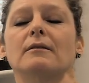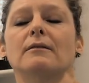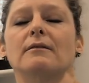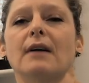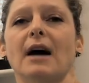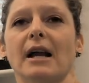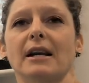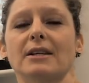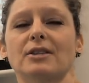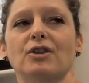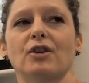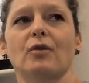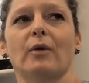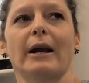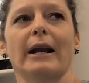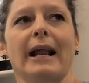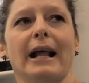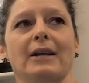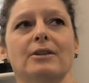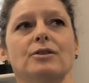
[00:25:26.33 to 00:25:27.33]
That is a
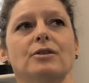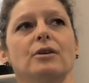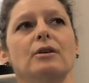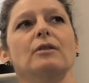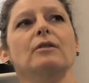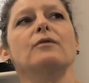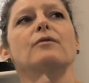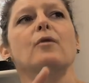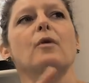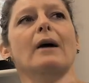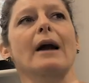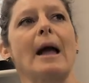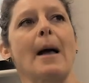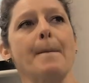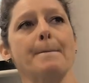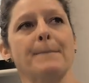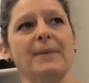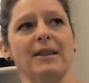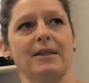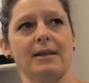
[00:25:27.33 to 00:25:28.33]
great answer for
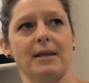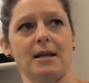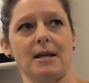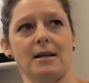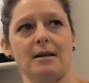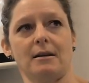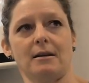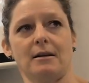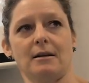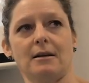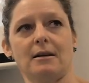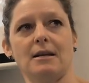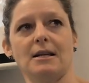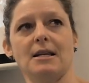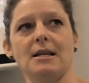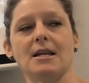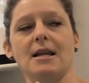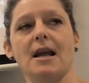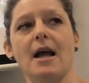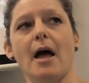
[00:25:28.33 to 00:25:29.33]
empathy.
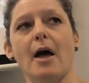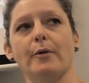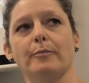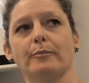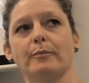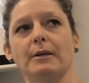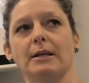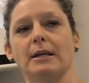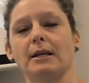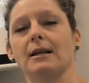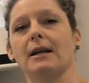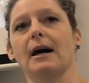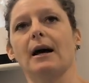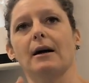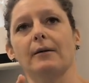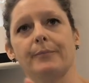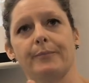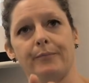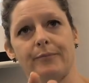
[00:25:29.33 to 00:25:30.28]
E M P, yeah.